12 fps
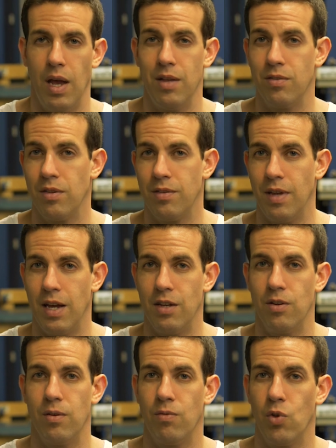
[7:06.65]
End of the
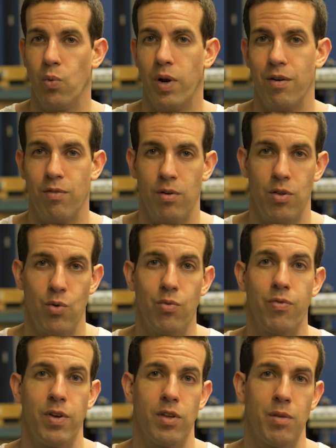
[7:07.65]
day, do whatever
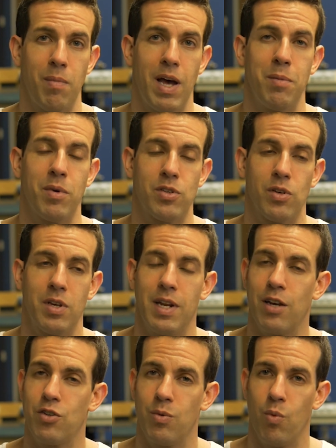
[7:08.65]
you feel the mind-muscle
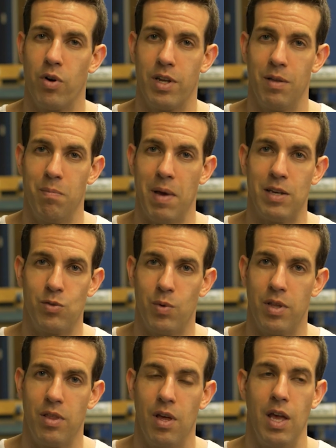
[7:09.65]
connection working best
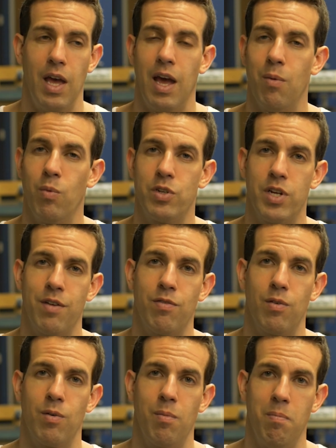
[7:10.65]
with, and
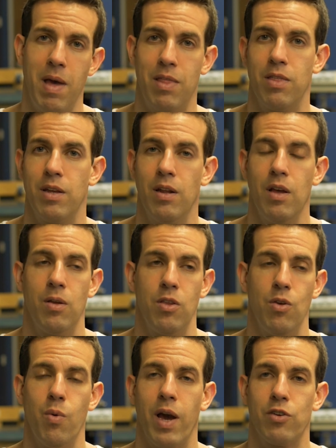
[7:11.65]
whichever method
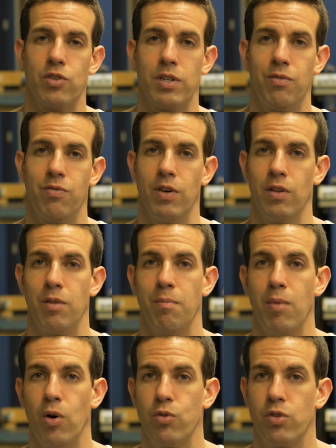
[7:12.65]
you actually feel the
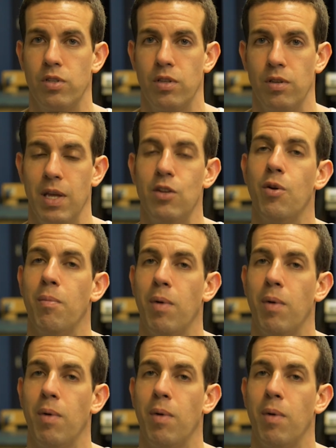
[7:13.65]
most in your